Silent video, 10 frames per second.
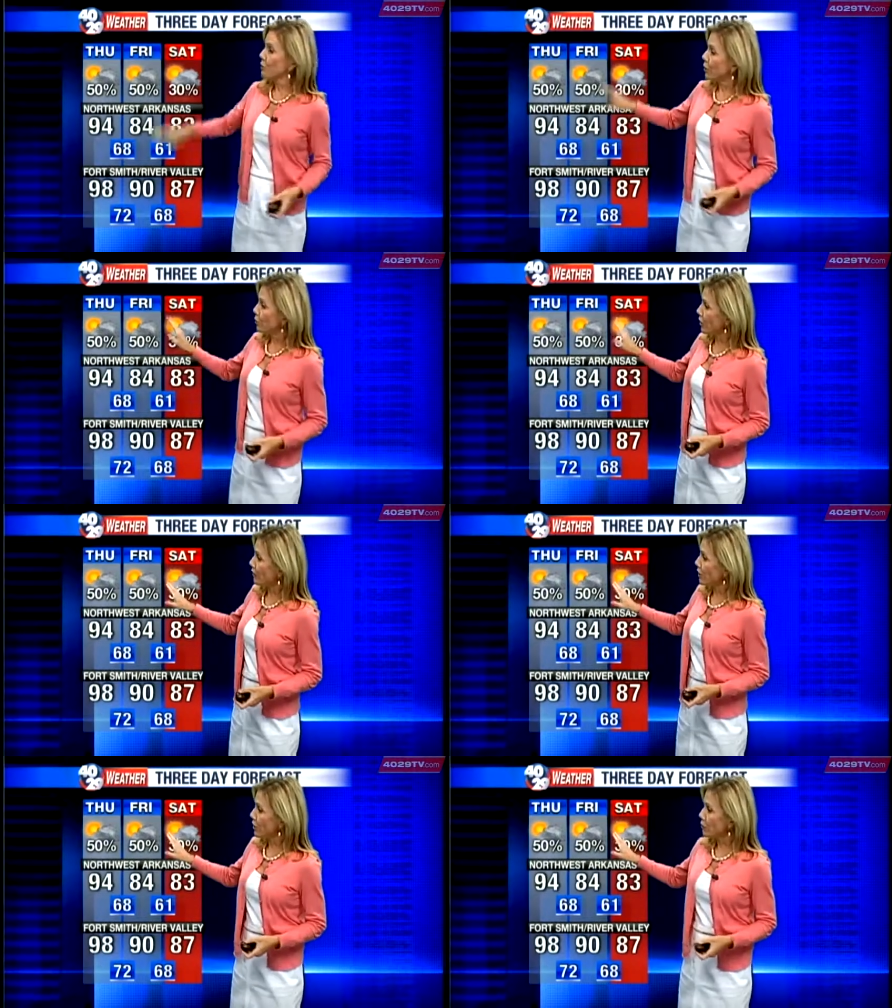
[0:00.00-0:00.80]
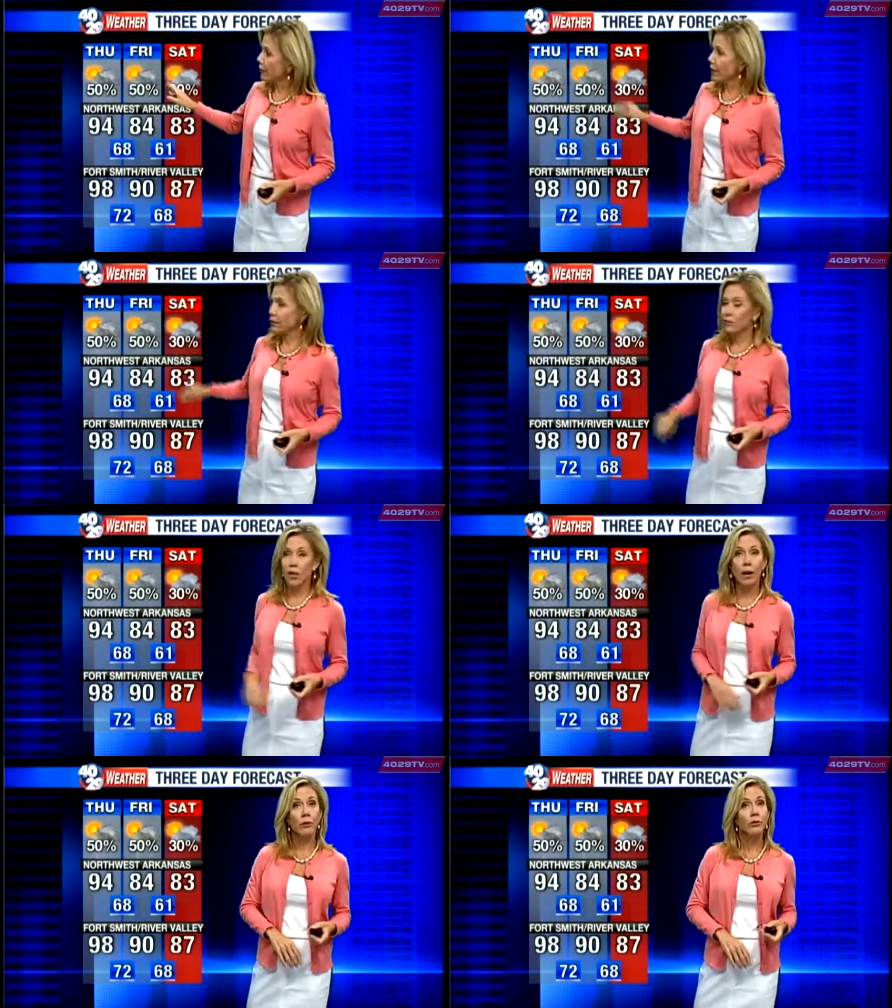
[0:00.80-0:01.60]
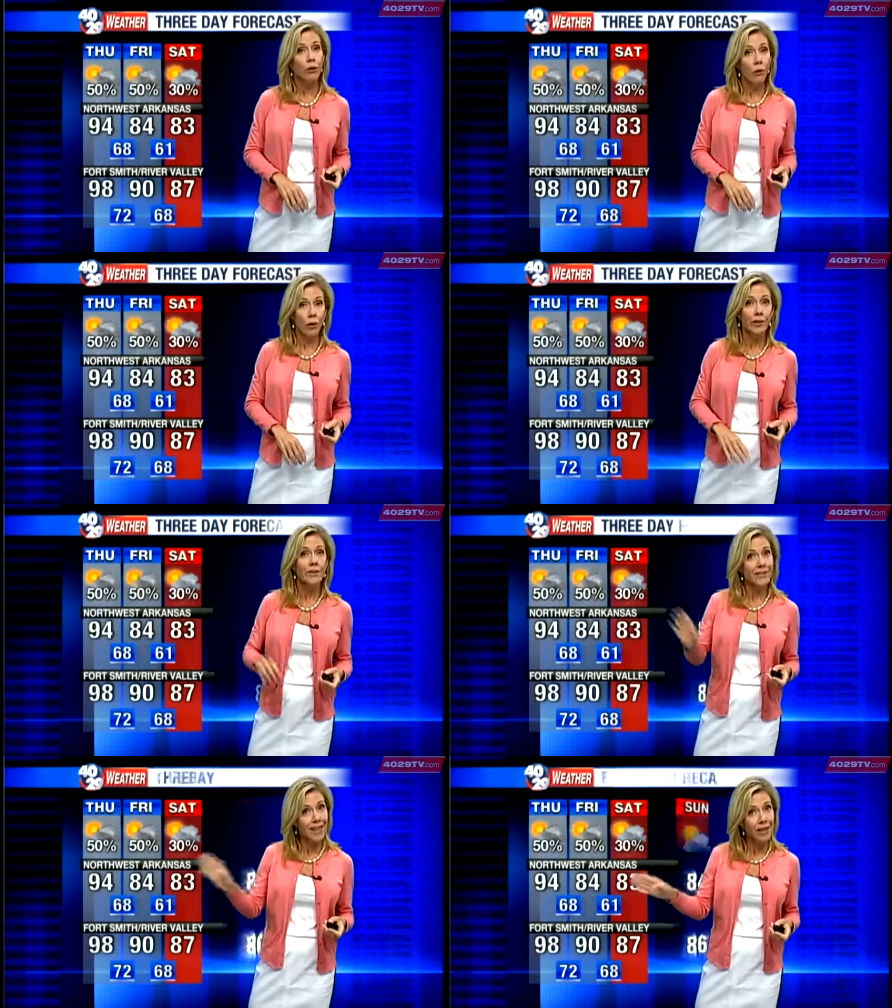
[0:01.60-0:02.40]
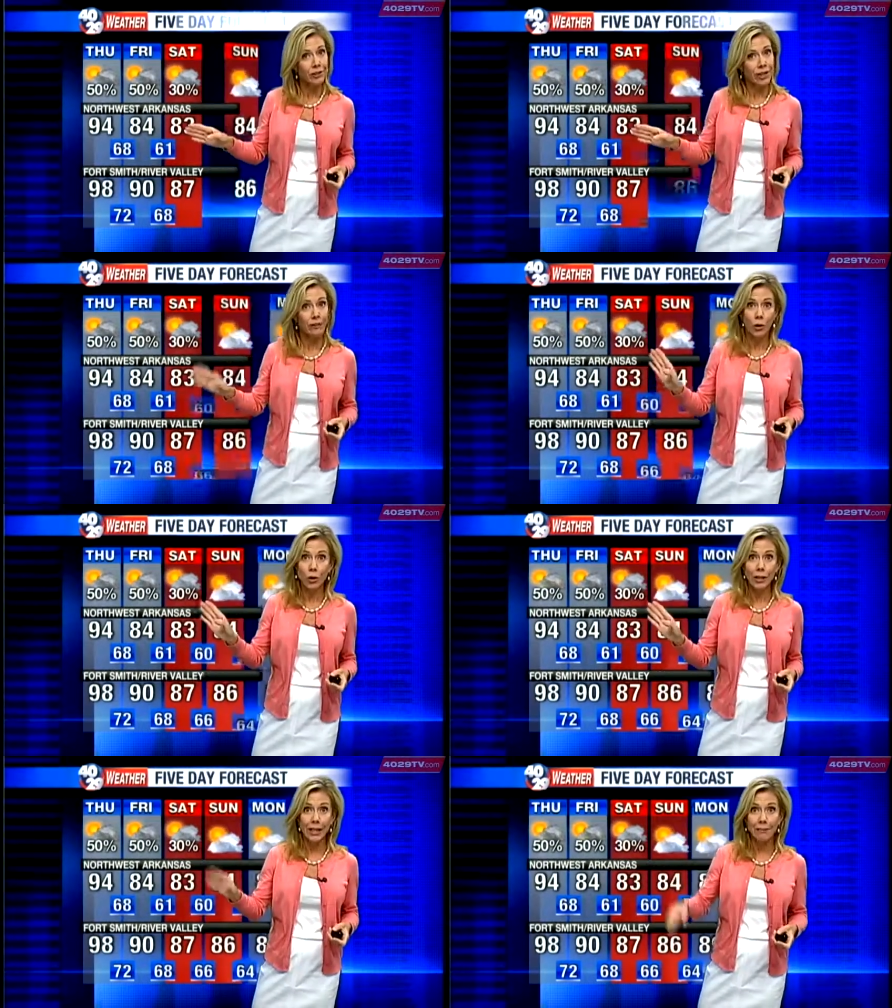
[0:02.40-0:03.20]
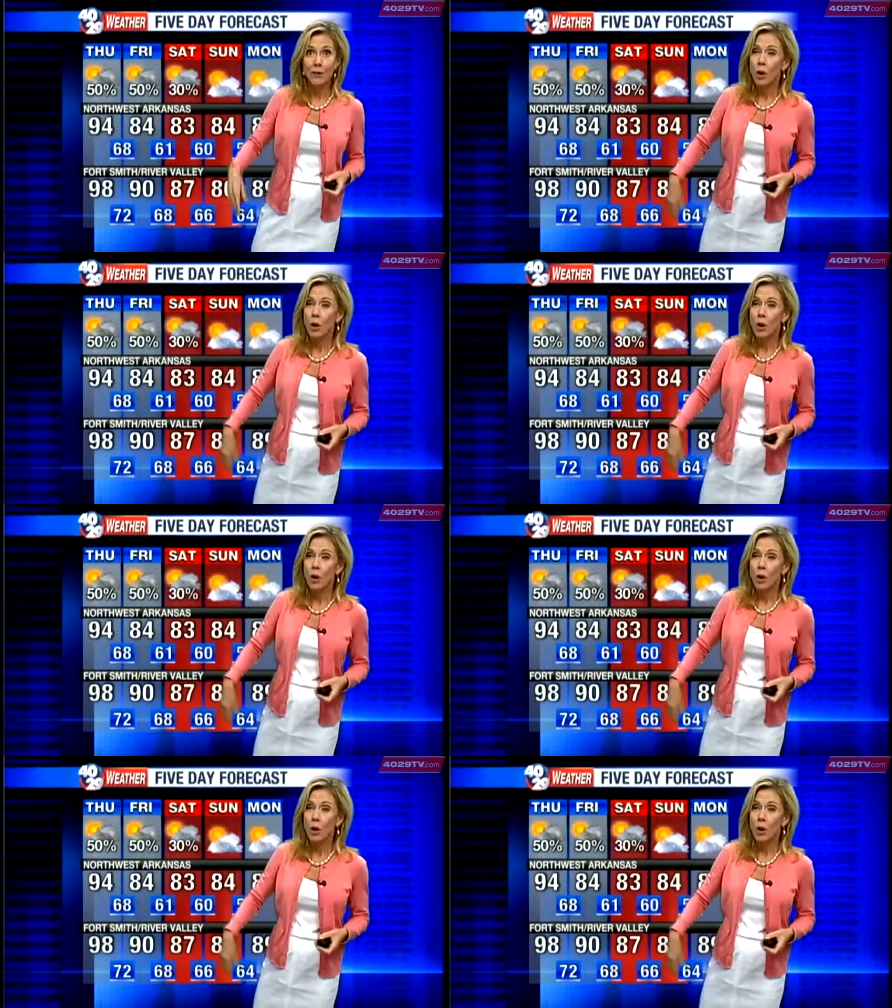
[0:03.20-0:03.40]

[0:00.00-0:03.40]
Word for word: we could have another round of showers on Saturday early.